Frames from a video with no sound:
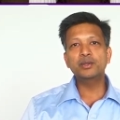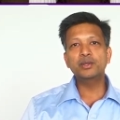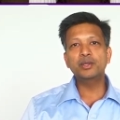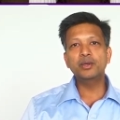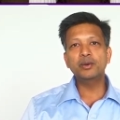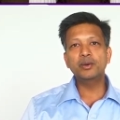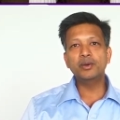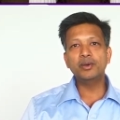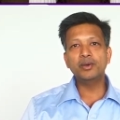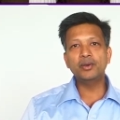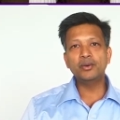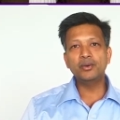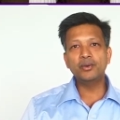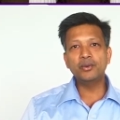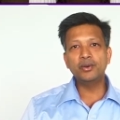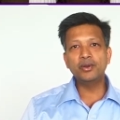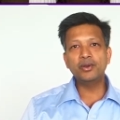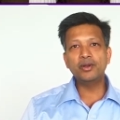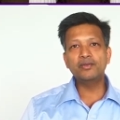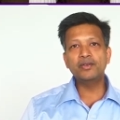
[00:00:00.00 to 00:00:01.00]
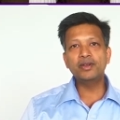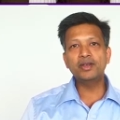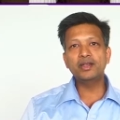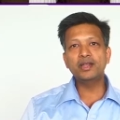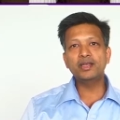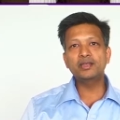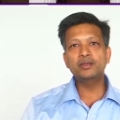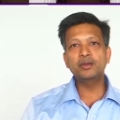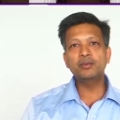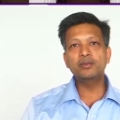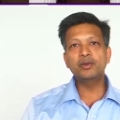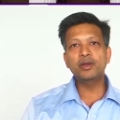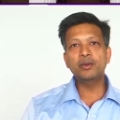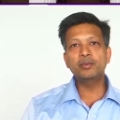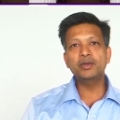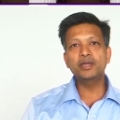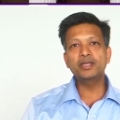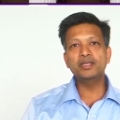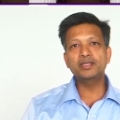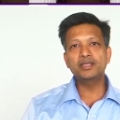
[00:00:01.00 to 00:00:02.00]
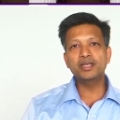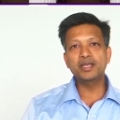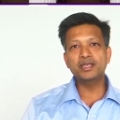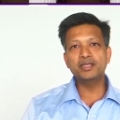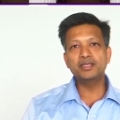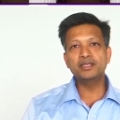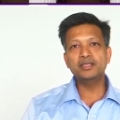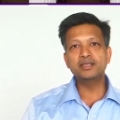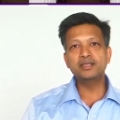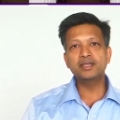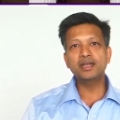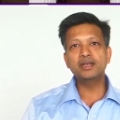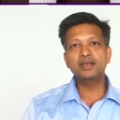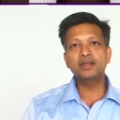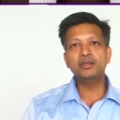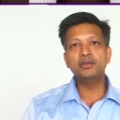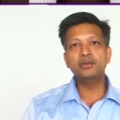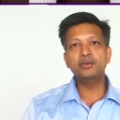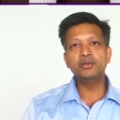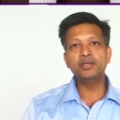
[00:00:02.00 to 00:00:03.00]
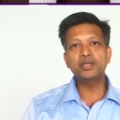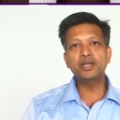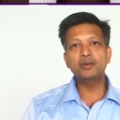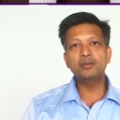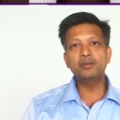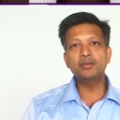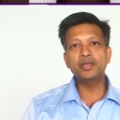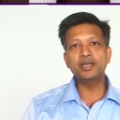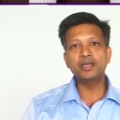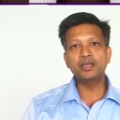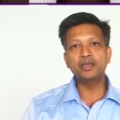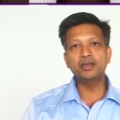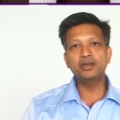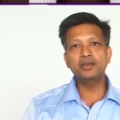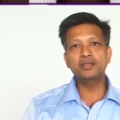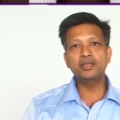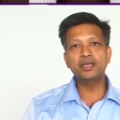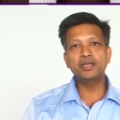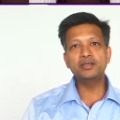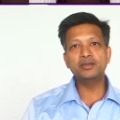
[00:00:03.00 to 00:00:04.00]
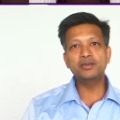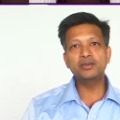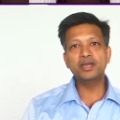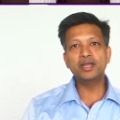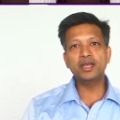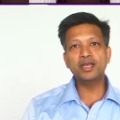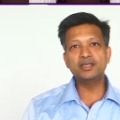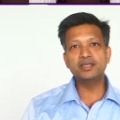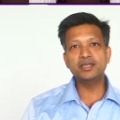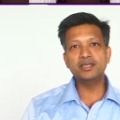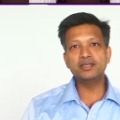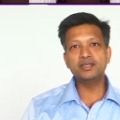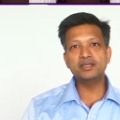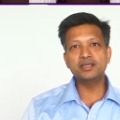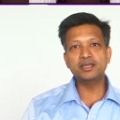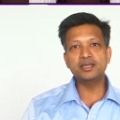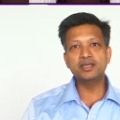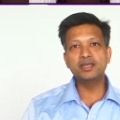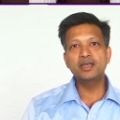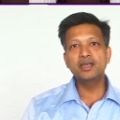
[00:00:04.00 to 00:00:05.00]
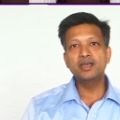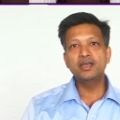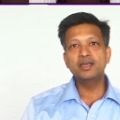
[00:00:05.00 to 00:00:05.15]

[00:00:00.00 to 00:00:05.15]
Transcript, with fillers: the owner of intellectual property says that you shall be, says to the licensee